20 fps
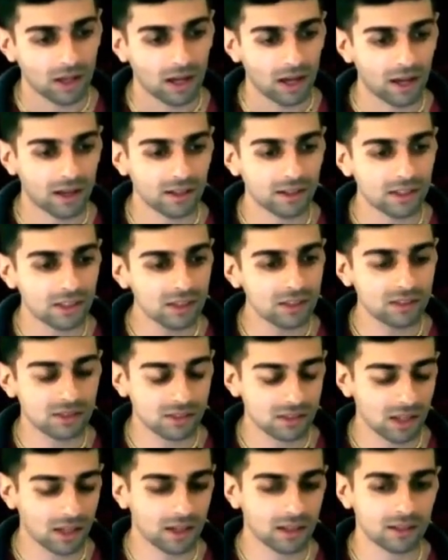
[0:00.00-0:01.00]
And he
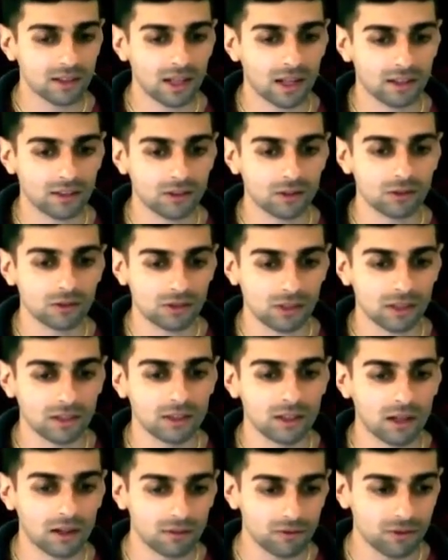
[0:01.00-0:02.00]
said that there's
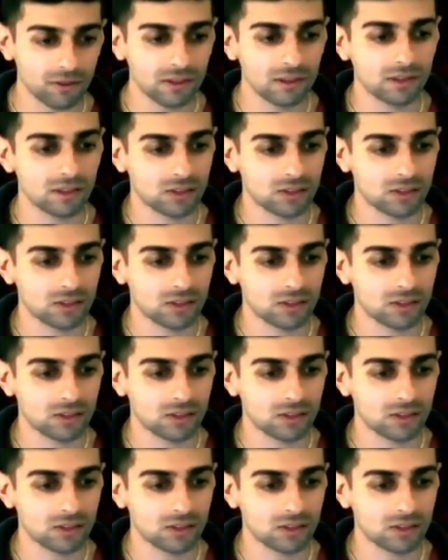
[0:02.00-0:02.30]
enough in